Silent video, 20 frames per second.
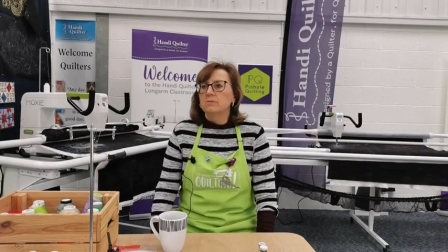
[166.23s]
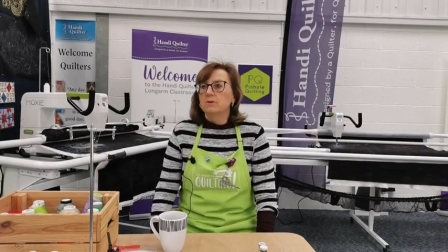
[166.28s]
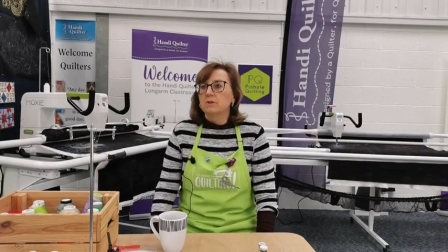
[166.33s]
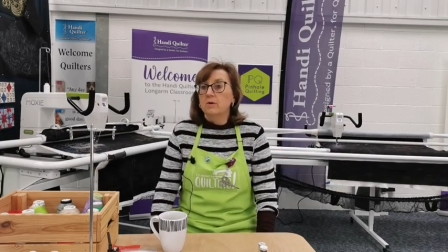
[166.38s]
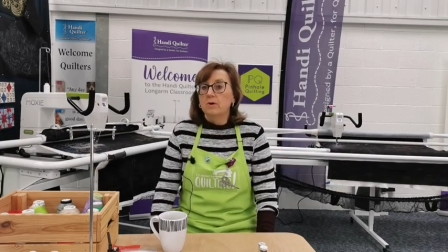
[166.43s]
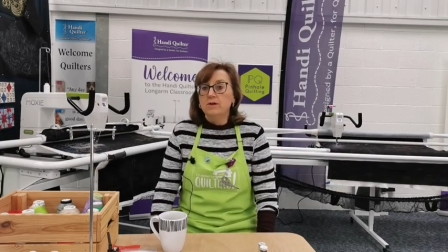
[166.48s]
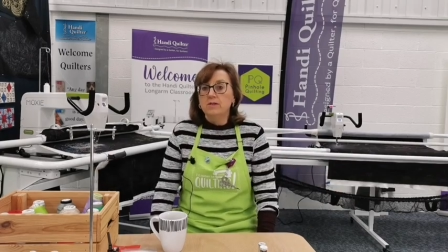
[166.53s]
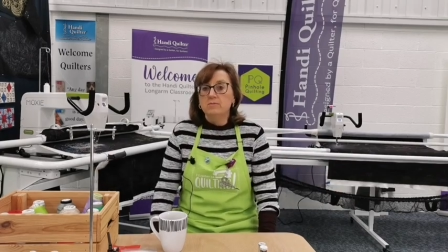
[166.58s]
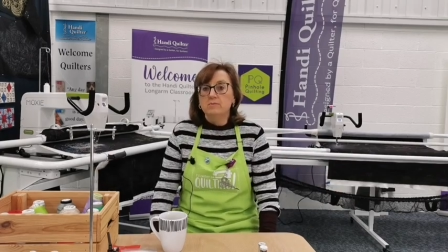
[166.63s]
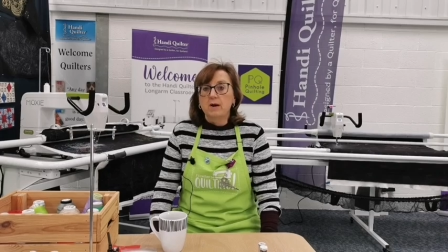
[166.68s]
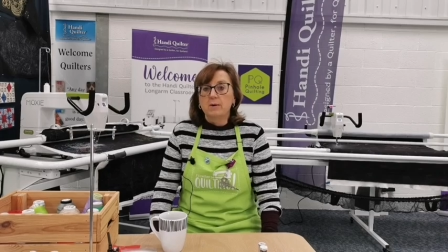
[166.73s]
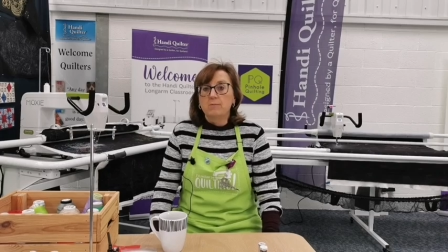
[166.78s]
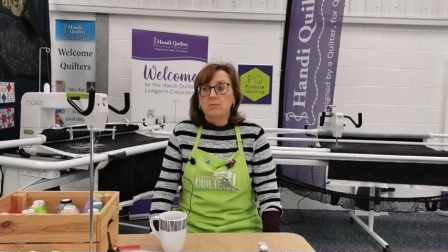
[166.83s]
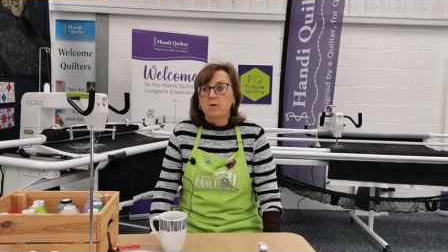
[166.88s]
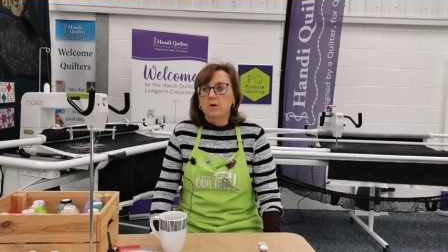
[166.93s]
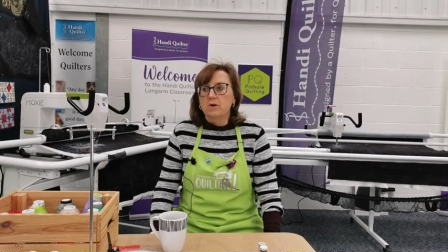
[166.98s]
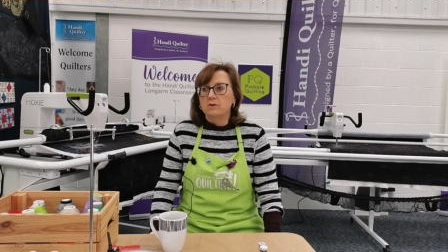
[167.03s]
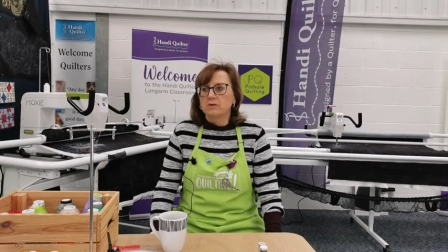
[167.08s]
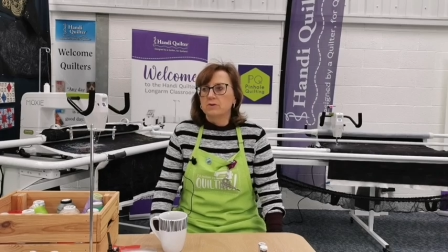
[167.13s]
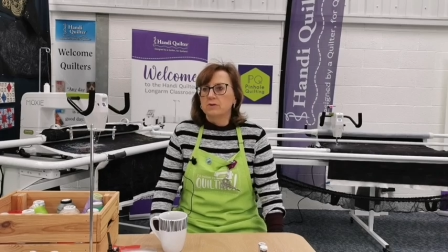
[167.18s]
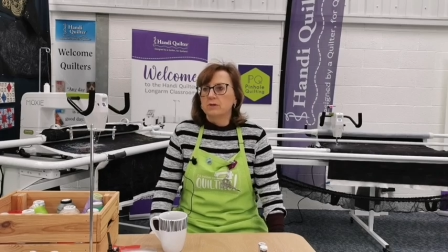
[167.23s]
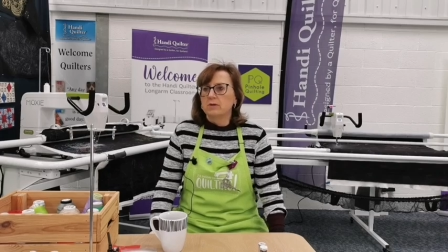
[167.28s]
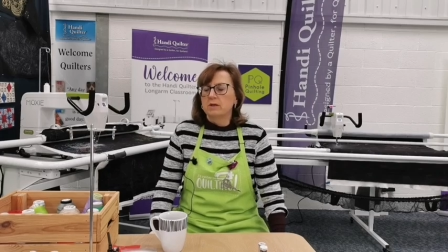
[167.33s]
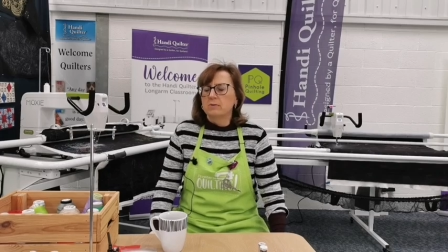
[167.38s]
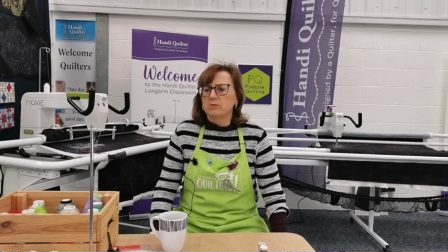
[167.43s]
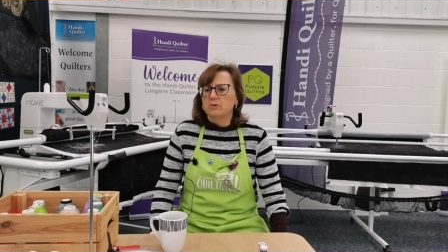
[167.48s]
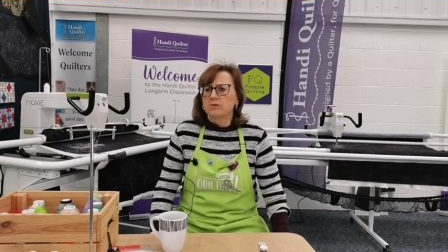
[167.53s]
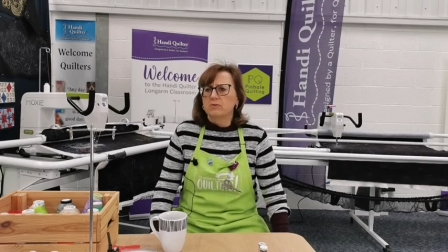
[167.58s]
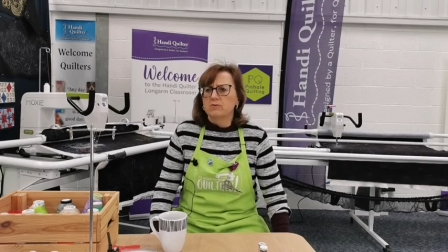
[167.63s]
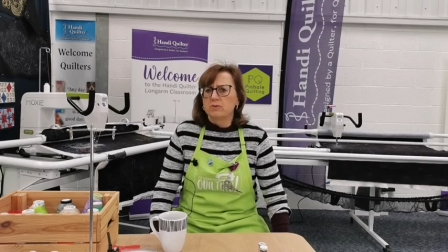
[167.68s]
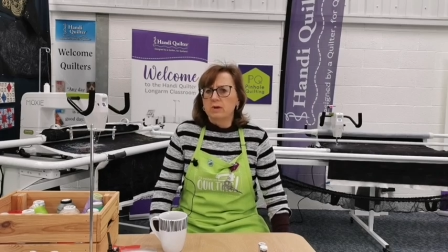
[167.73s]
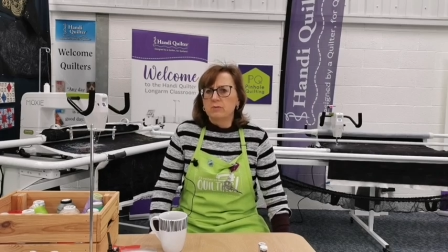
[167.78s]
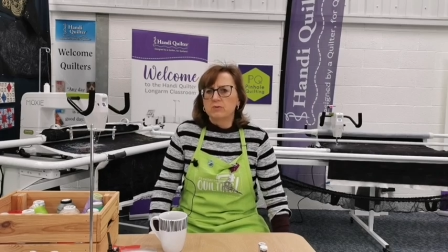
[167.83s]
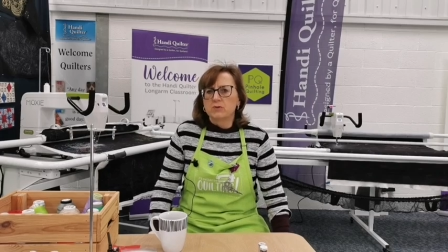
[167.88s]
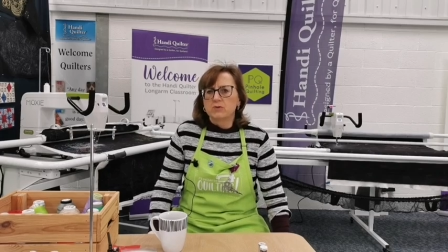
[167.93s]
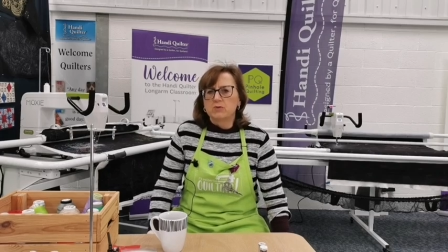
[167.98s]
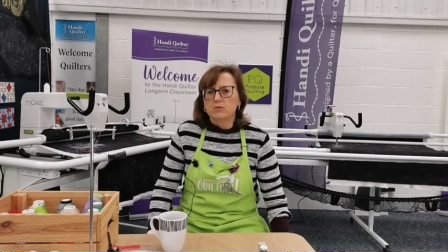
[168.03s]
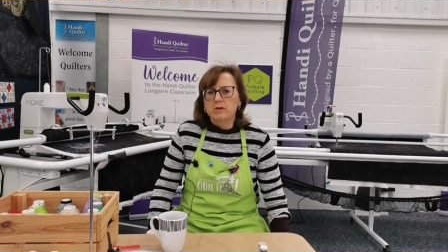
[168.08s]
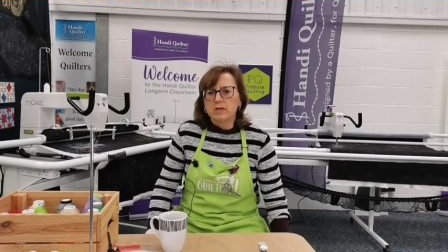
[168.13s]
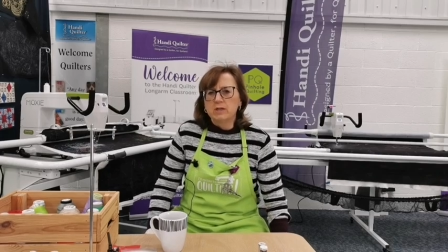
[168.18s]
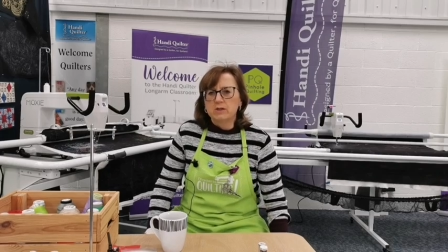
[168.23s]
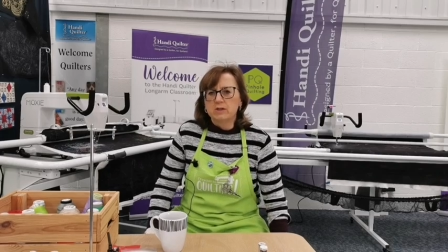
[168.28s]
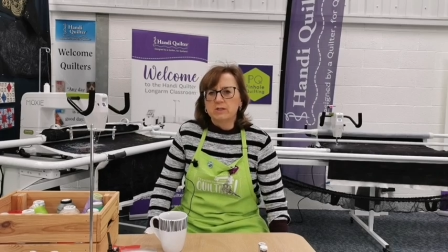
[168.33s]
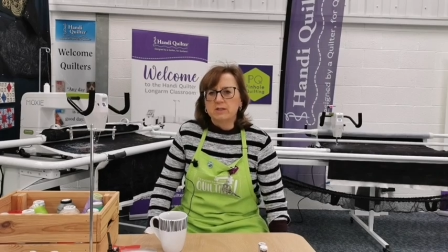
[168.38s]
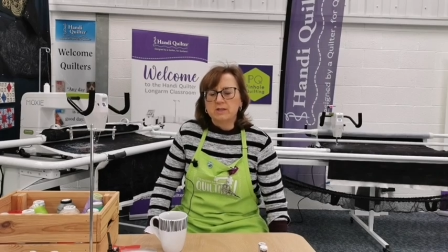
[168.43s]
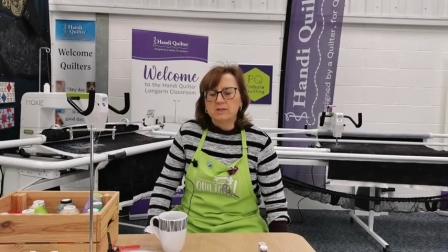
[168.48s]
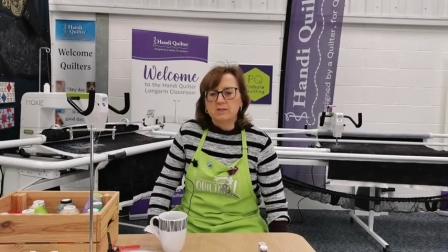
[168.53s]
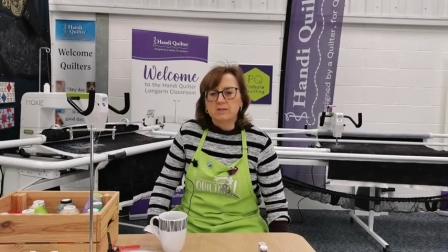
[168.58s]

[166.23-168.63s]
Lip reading: So I did my bronze, and it was really good.